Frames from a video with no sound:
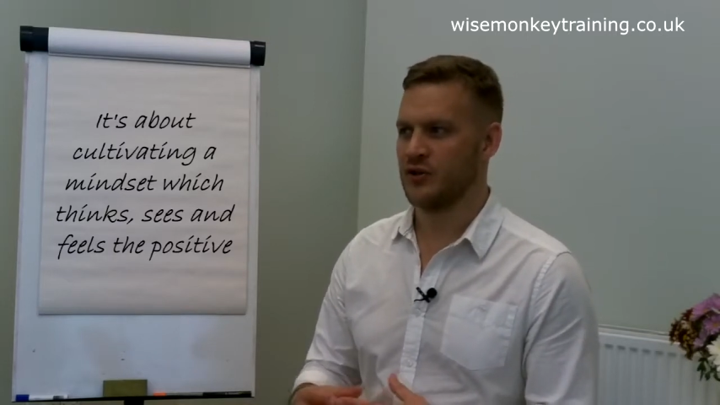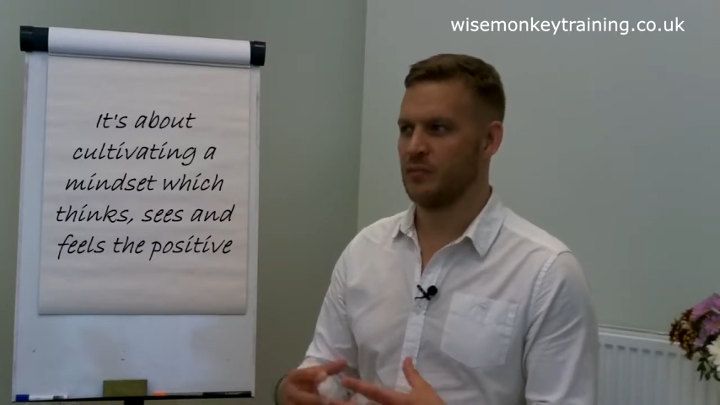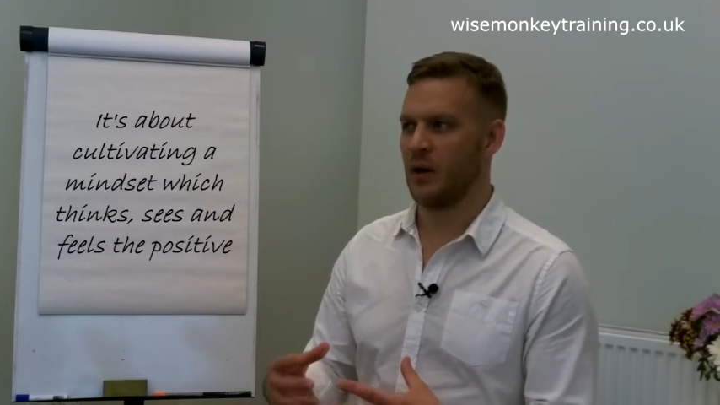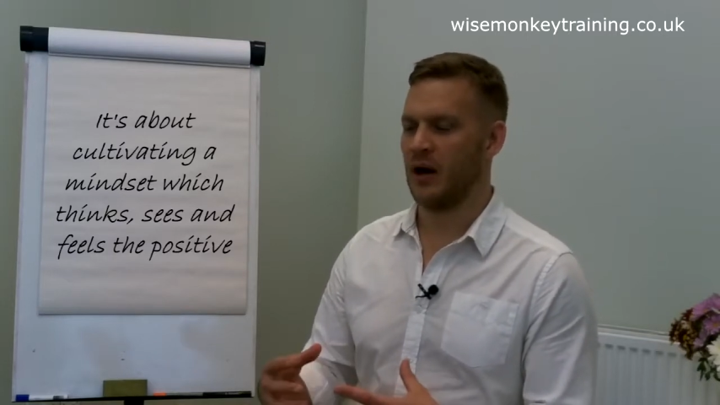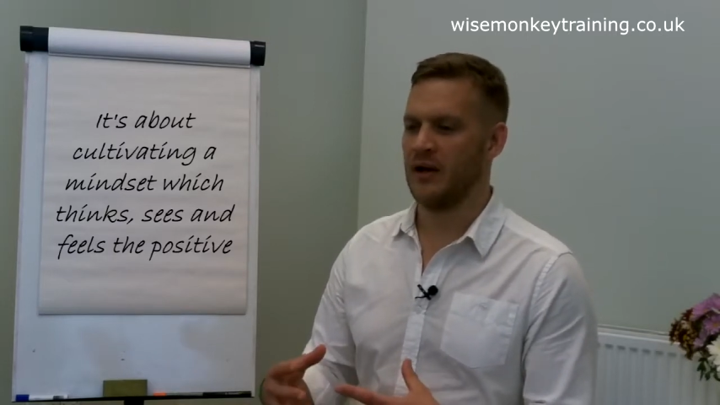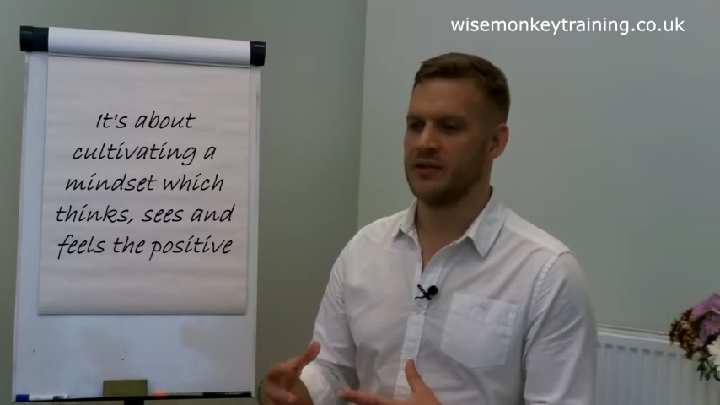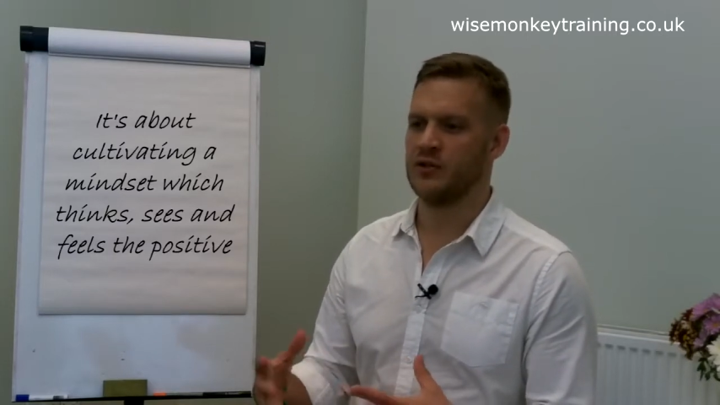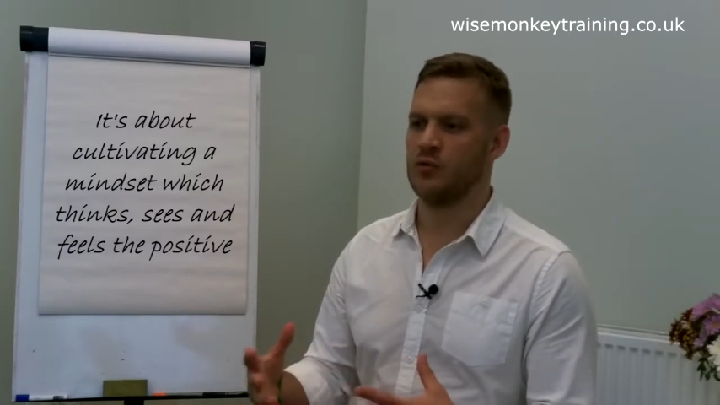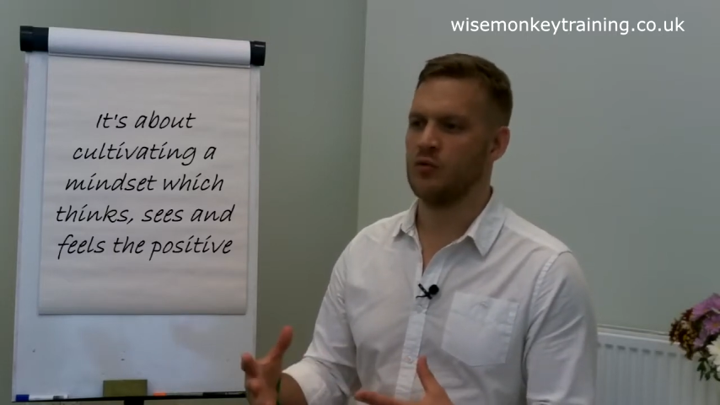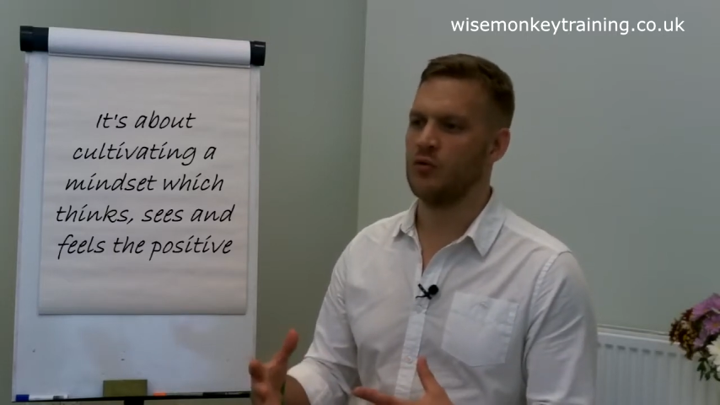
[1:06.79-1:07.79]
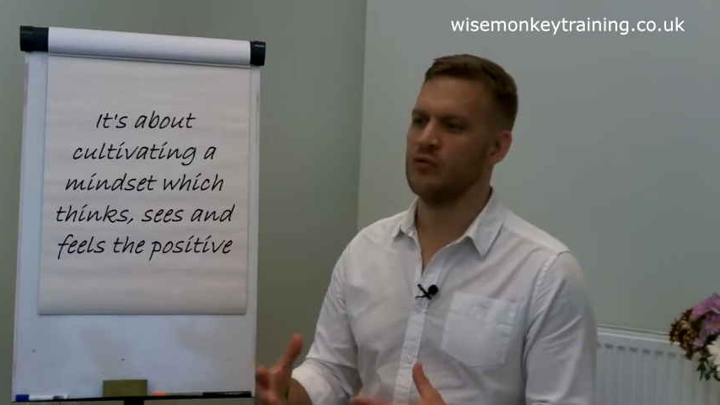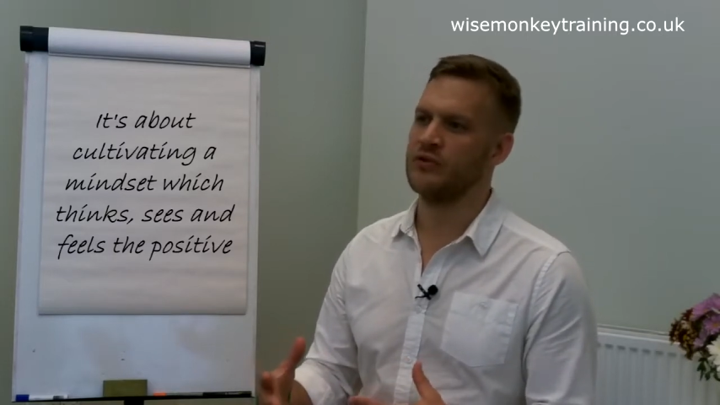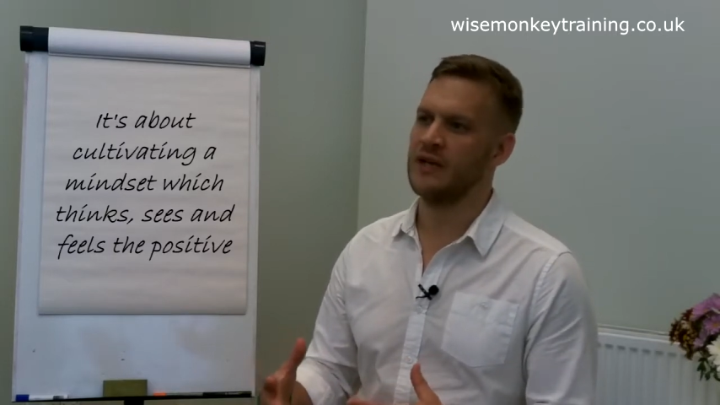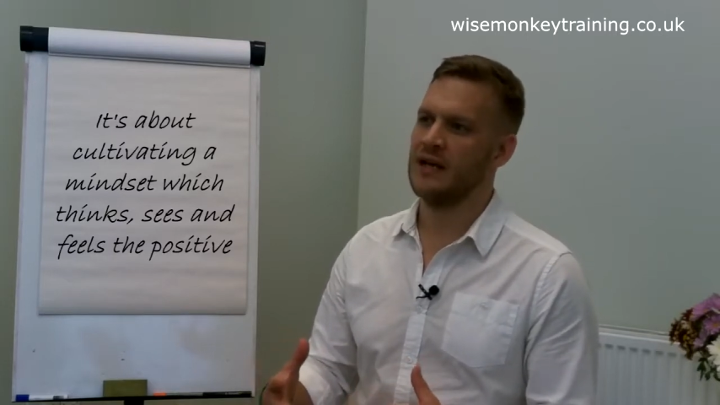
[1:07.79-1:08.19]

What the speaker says: bias towards